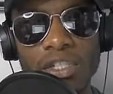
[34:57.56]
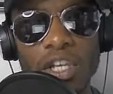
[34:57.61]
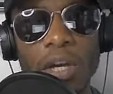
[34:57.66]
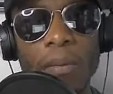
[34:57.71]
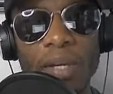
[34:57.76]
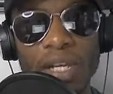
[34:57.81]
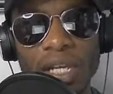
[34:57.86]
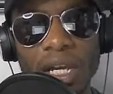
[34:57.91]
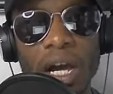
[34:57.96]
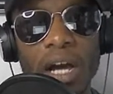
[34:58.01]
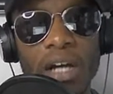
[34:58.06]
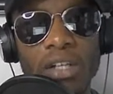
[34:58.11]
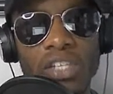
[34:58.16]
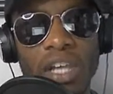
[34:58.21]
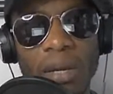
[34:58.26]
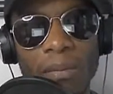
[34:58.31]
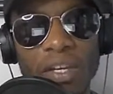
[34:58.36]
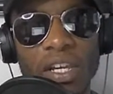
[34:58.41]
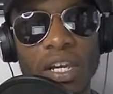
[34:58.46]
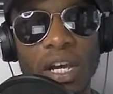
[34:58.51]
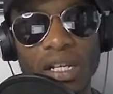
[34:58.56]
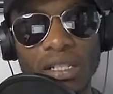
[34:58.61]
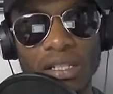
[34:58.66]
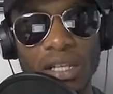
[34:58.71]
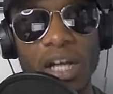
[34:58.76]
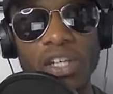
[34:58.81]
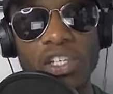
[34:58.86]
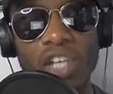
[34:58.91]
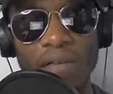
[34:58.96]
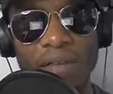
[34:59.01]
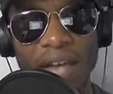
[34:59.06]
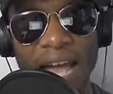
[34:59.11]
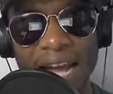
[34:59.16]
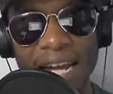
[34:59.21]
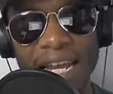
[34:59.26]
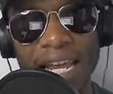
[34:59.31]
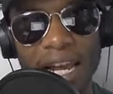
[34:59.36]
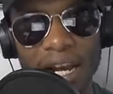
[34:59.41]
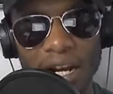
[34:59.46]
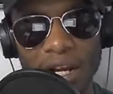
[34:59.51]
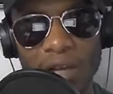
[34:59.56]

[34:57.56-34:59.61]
Simon Kjær starts over any England